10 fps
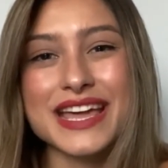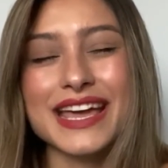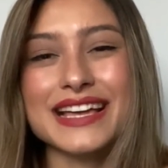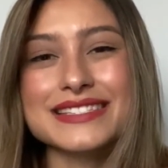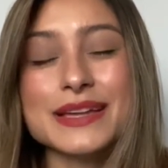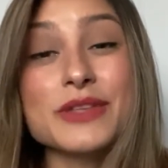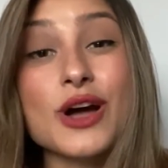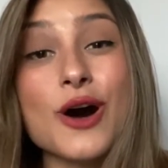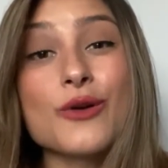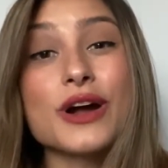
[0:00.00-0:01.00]
And
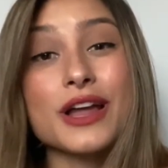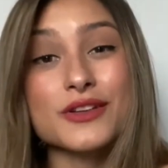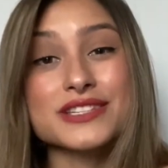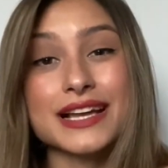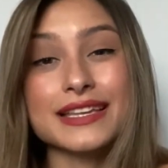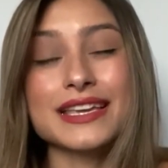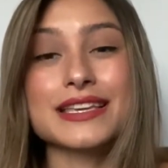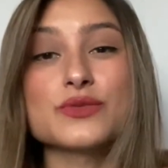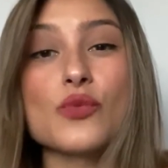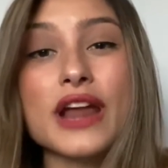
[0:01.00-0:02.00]
another technique
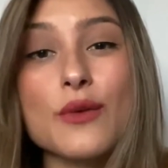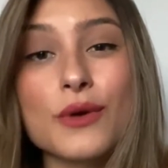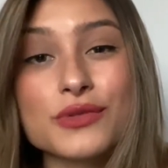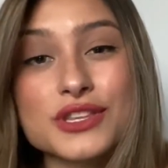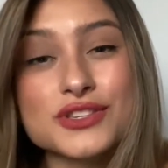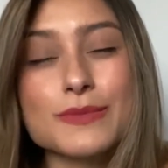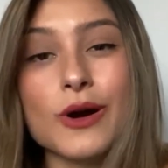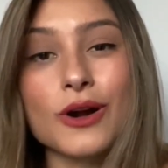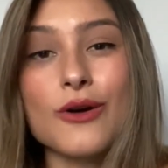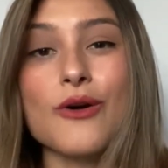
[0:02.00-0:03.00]
is, when I wrote the
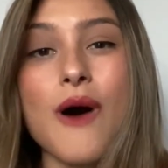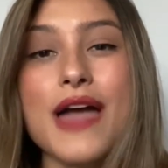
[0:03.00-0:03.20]
SMART goal,